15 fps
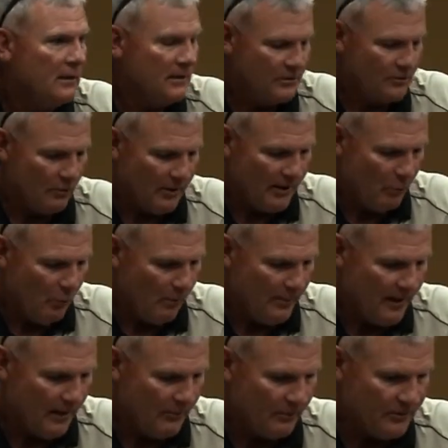So he won't
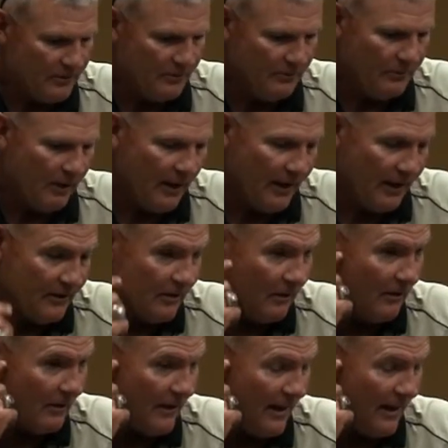be able to play until the